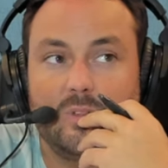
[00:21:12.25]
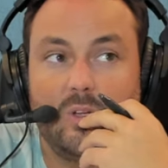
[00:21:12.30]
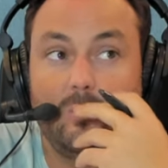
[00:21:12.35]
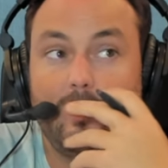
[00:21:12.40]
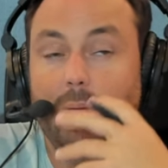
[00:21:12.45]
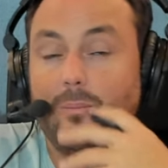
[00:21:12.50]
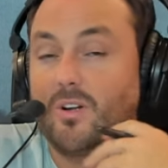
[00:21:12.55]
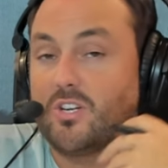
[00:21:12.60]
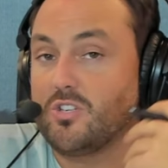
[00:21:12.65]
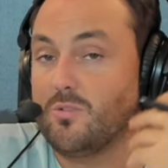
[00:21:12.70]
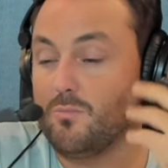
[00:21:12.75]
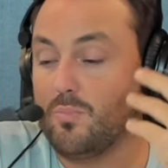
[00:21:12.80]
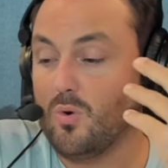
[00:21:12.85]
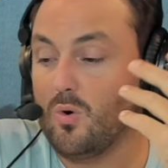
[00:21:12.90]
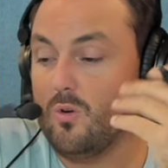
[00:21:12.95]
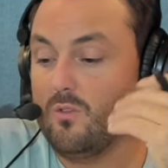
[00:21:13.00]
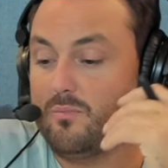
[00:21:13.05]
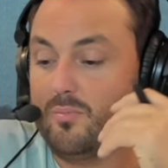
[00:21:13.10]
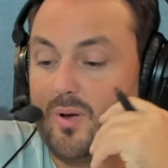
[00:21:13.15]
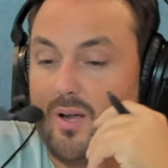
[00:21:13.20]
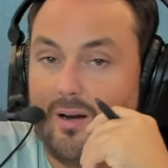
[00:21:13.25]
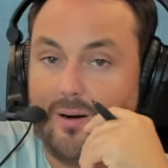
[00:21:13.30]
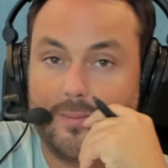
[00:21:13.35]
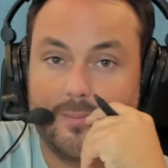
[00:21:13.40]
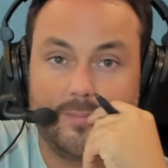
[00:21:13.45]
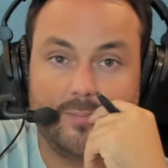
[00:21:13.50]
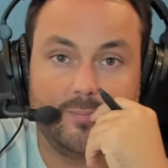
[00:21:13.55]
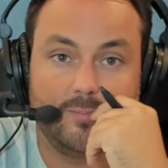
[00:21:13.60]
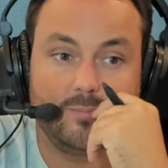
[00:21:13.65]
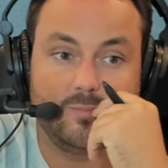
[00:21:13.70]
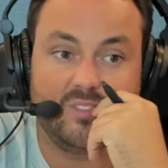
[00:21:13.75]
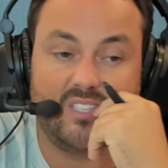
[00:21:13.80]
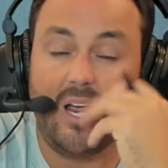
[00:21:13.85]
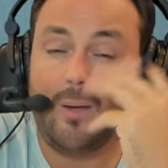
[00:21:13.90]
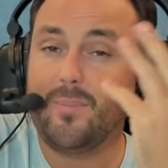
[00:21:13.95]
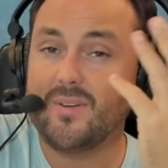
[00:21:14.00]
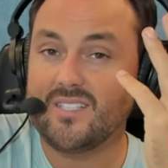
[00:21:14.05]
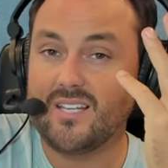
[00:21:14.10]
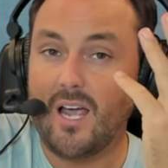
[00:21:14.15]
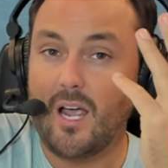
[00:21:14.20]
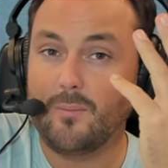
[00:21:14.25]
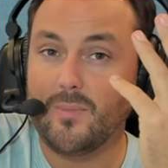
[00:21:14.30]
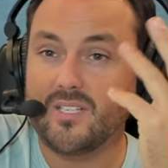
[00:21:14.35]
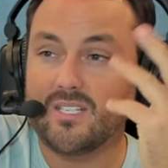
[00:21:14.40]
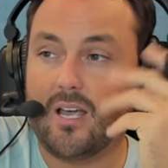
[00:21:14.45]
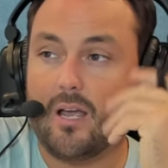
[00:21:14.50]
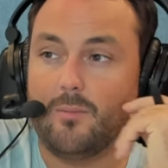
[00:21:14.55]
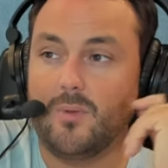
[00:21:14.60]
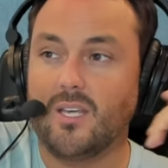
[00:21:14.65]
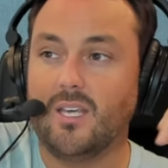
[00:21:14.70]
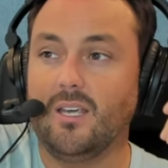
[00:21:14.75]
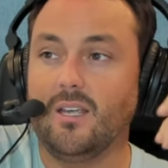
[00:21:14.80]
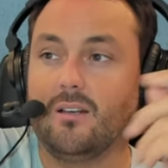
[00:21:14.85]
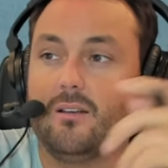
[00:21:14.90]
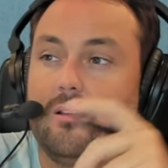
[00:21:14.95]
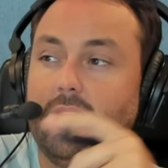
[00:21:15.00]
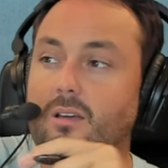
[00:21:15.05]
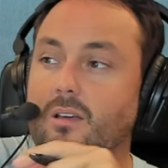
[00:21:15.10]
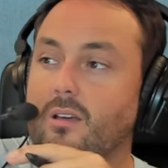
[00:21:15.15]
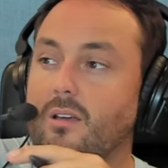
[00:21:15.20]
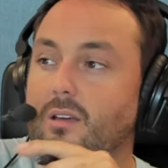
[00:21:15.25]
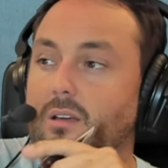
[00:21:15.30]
They'll be a much improved player. It's happened time and time again.